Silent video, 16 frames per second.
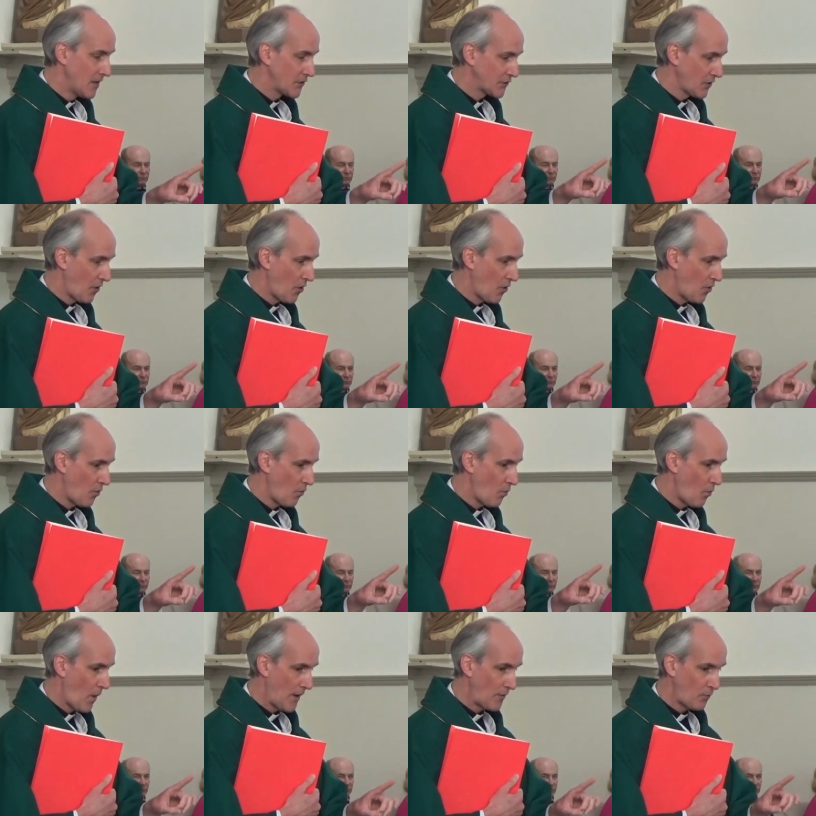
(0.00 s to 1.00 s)

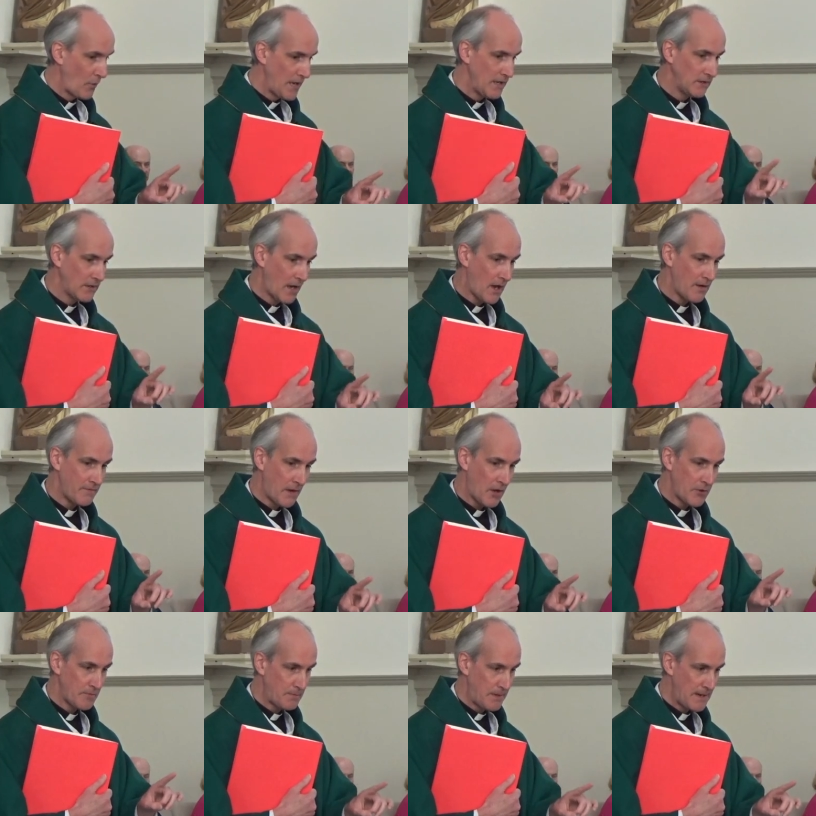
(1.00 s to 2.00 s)
So when we love
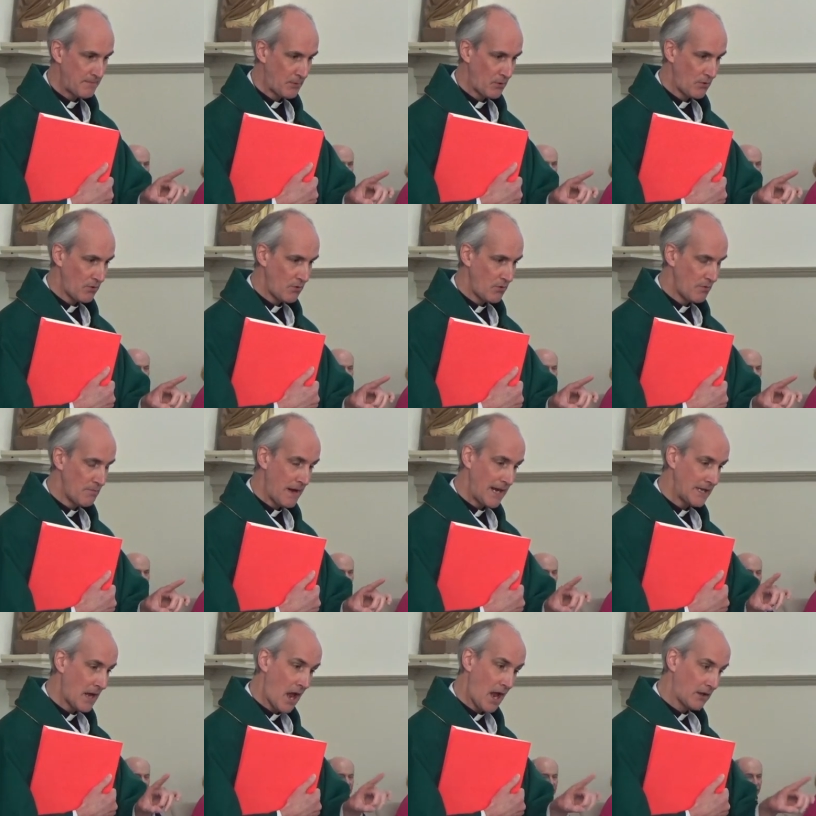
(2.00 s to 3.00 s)
other people who
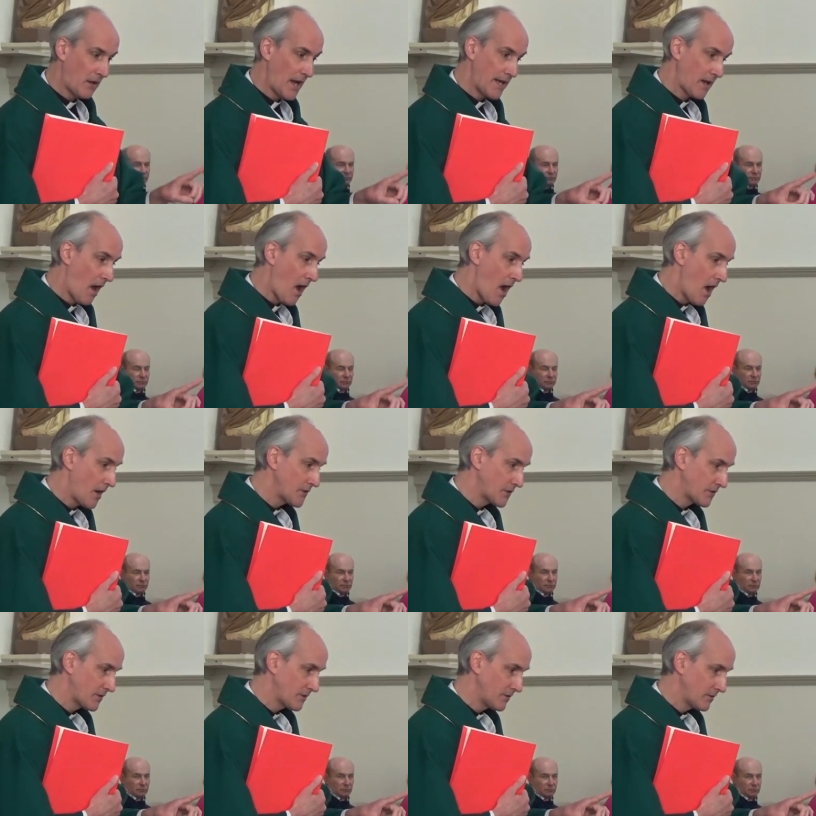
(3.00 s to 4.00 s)
may not like
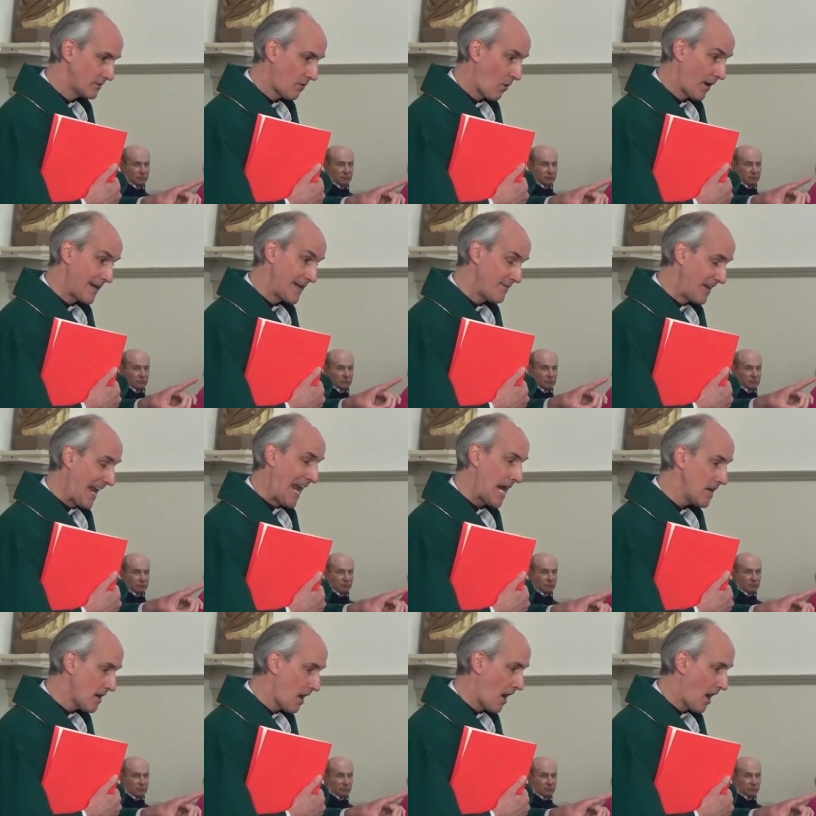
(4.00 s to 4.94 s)
us or even hate